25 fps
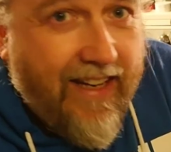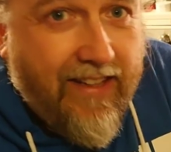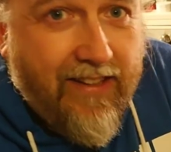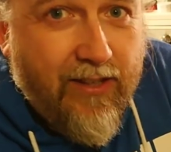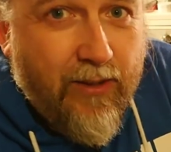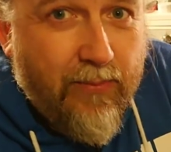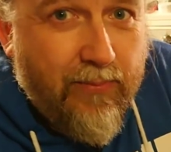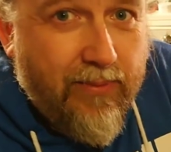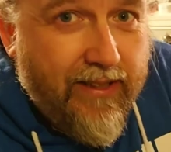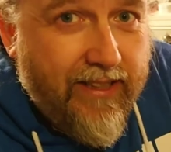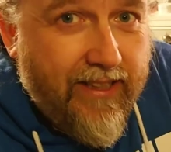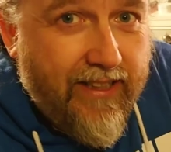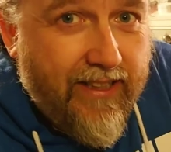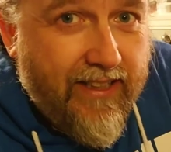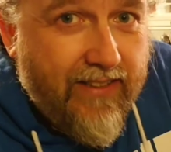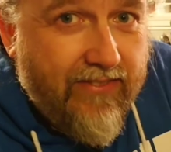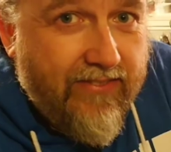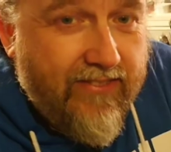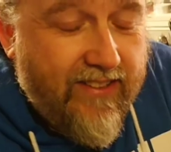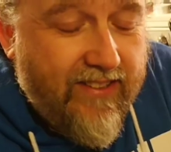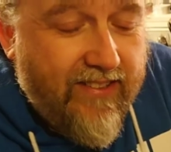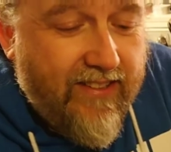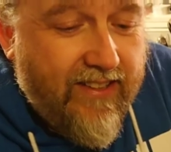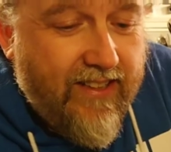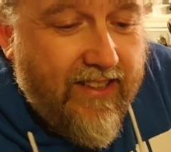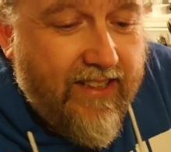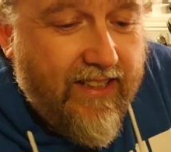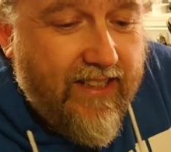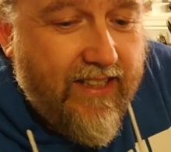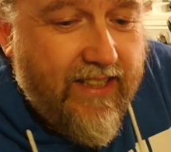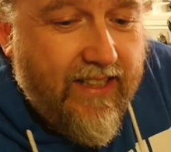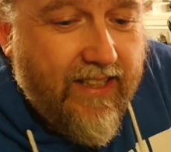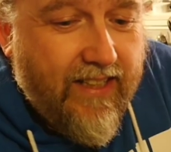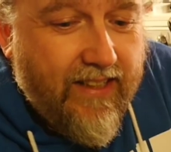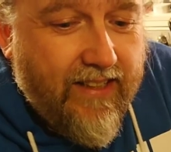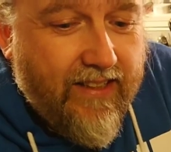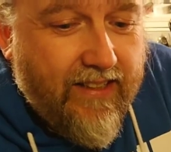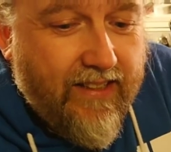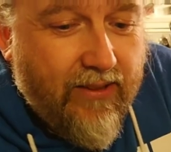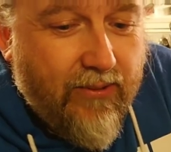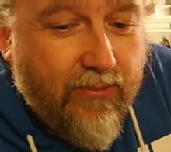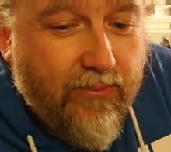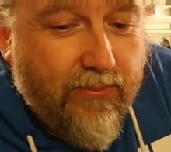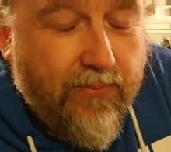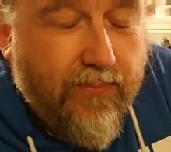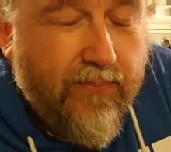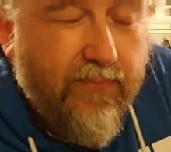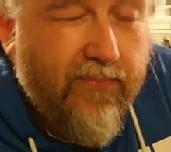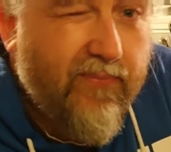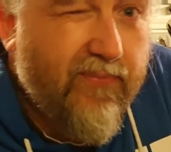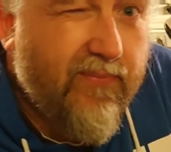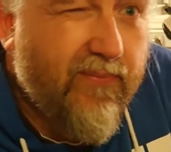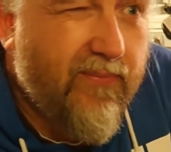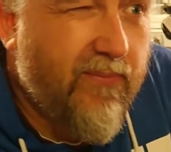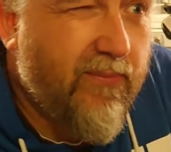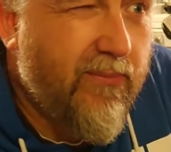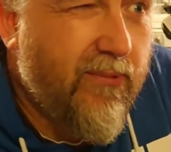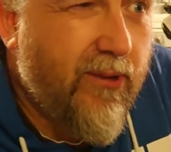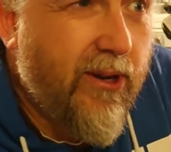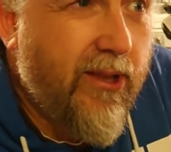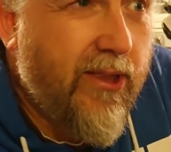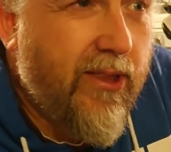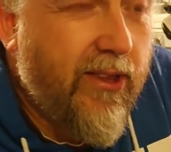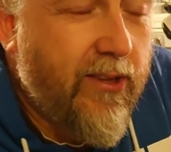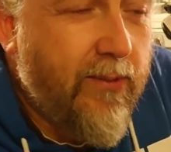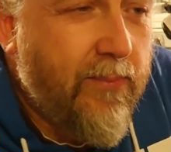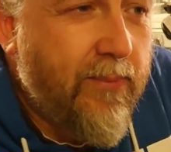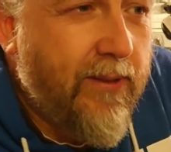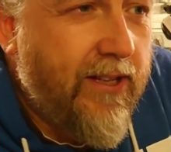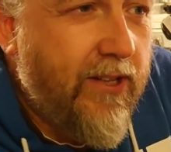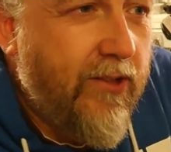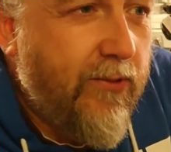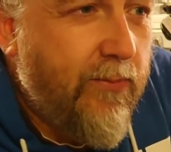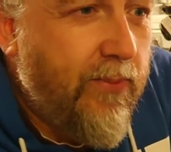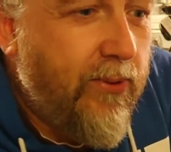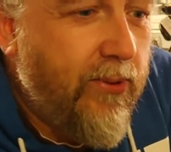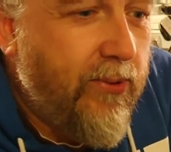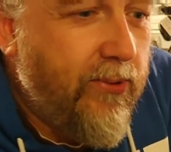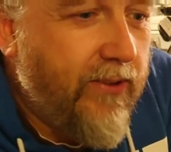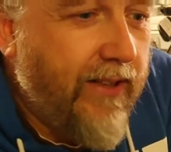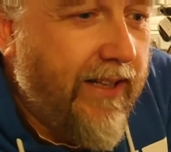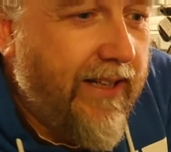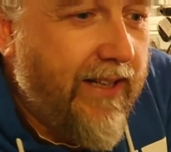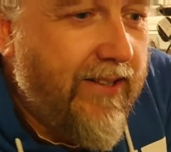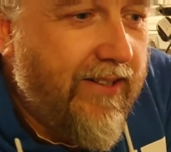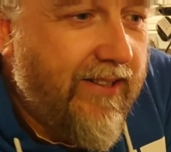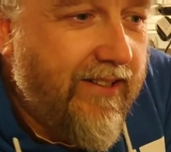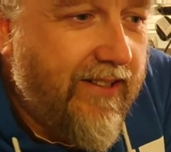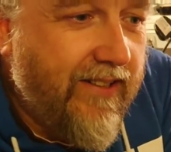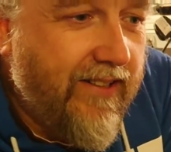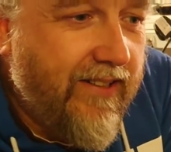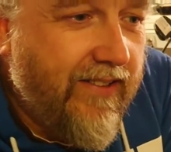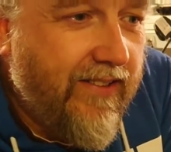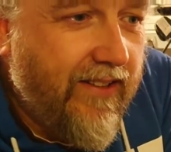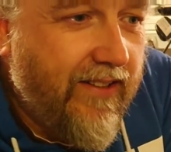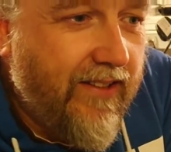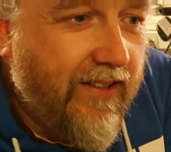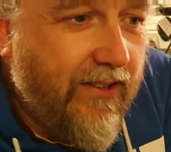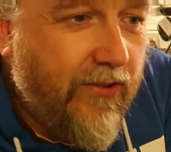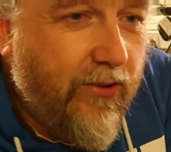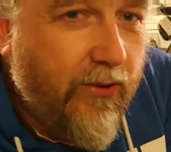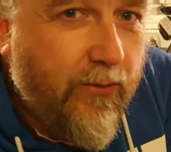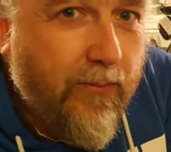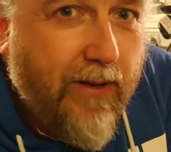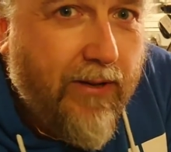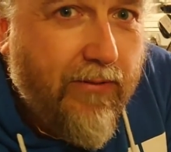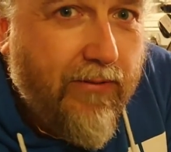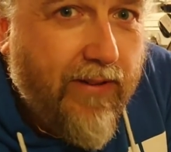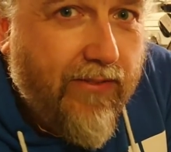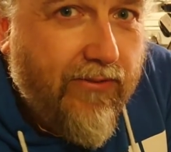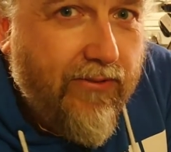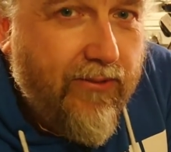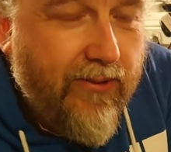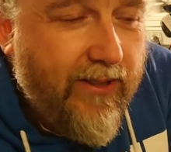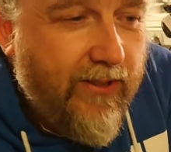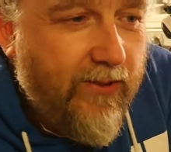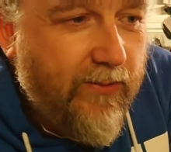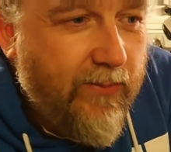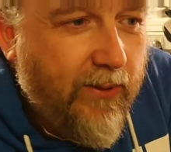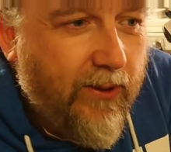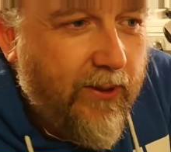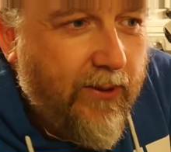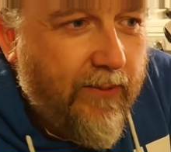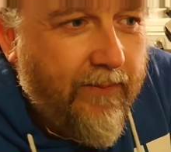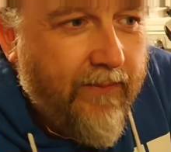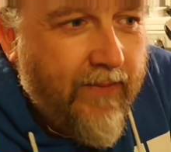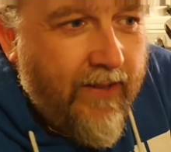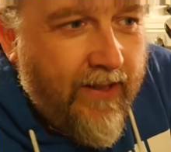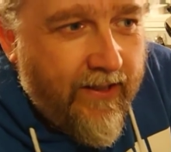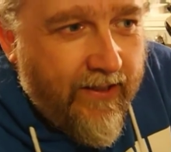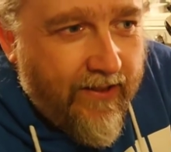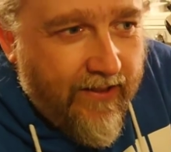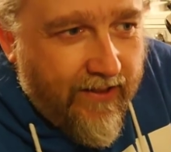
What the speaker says: I ended up playing FDT. One of the other players pulled out and took my referee spot